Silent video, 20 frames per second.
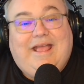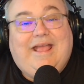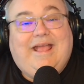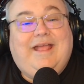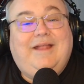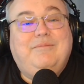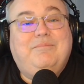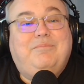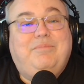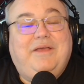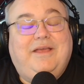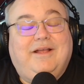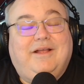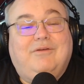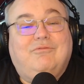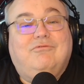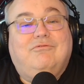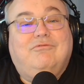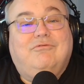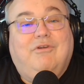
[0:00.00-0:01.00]
and pick
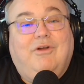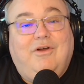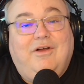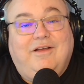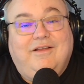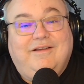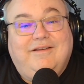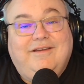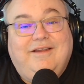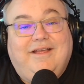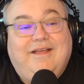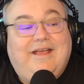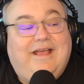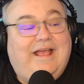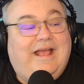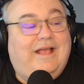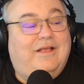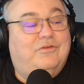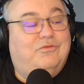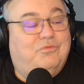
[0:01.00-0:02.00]
run
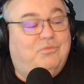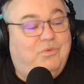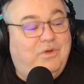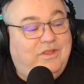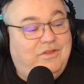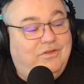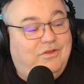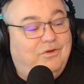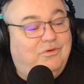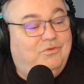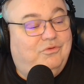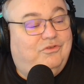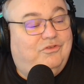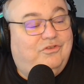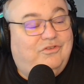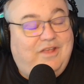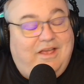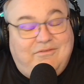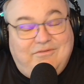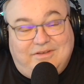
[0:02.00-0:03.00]
as Windows
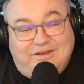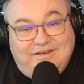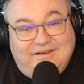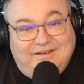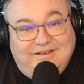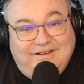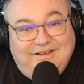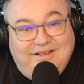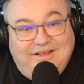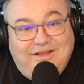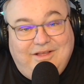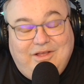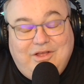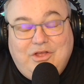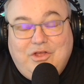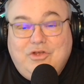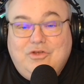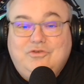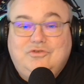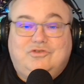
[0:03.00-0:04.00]
7.
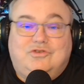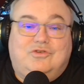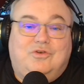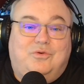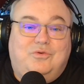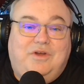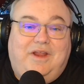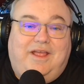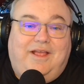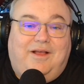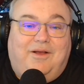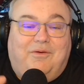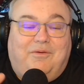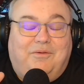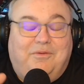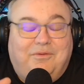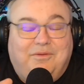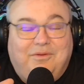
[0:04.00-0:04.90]
So now,